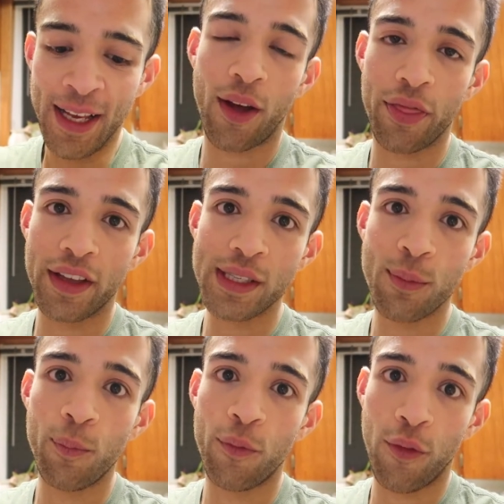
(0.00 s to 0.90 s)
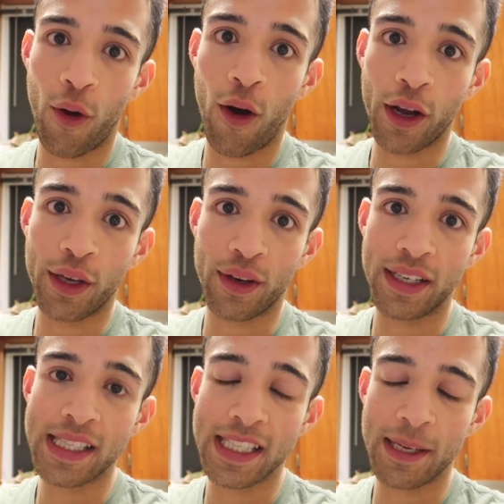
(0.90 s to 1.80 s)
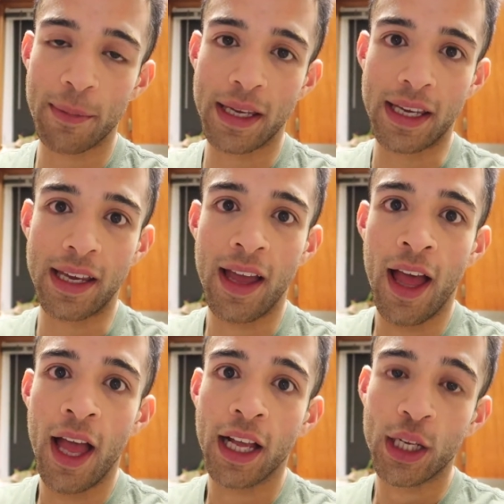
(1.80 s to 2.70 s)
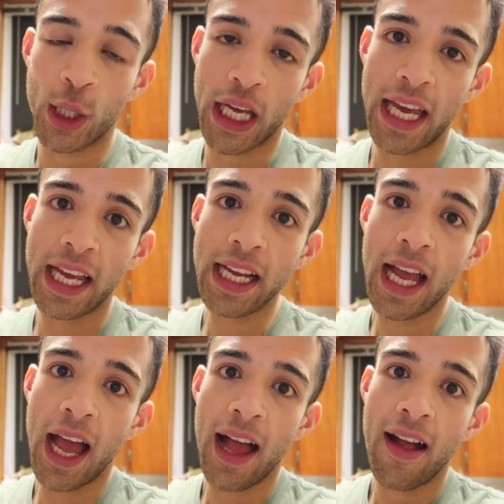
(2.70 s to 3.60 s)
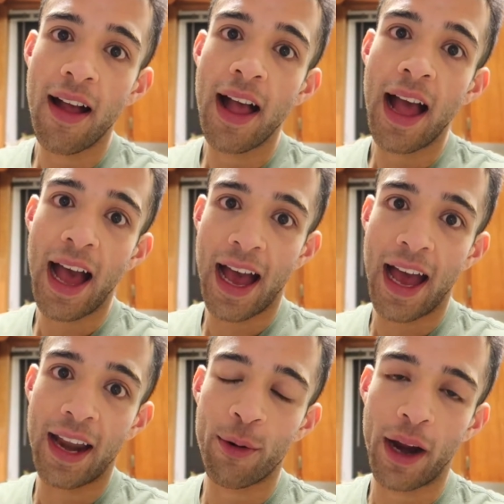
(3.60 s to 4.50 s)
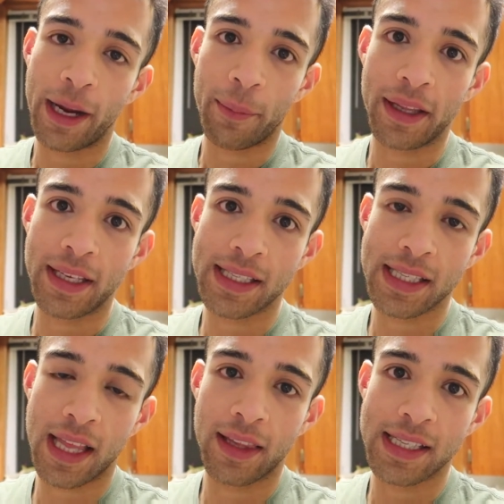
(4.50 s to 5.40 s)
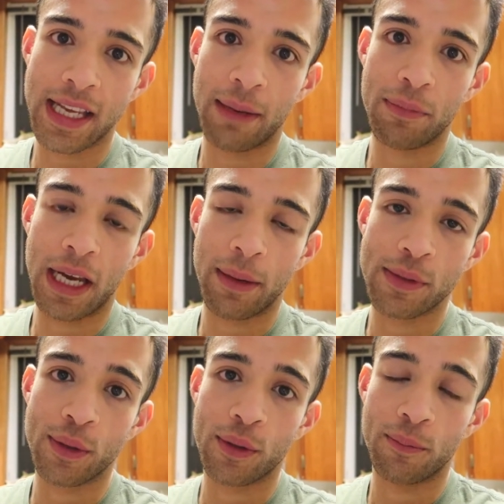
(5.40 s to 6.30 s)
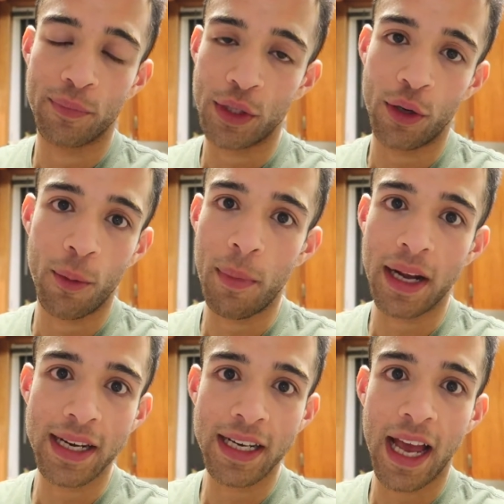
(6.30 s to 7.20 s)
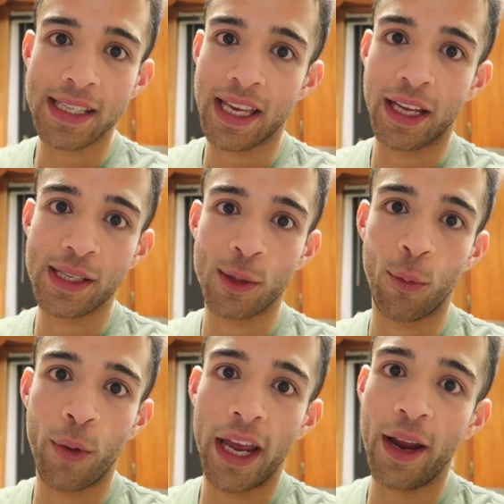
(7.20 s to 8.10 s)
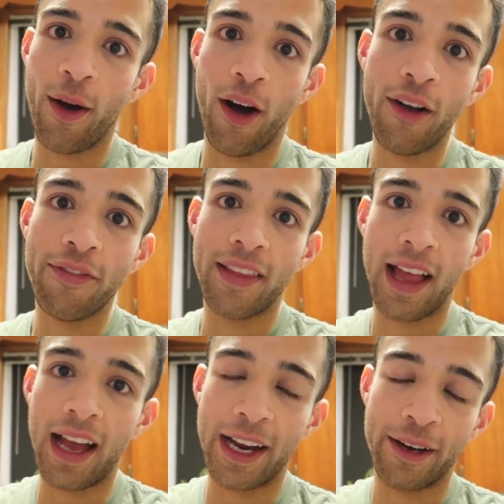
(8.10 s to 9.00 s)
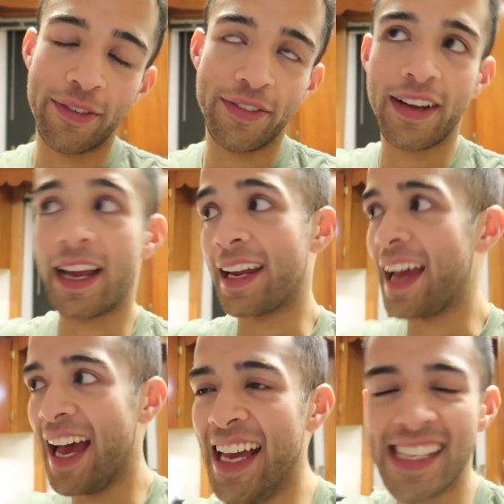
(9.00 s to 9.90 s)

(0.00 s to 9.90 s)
On this vlog, you're gonna see me cooking and writing my thesis at the same time. So, you know, multitasking is the way of life, I guess.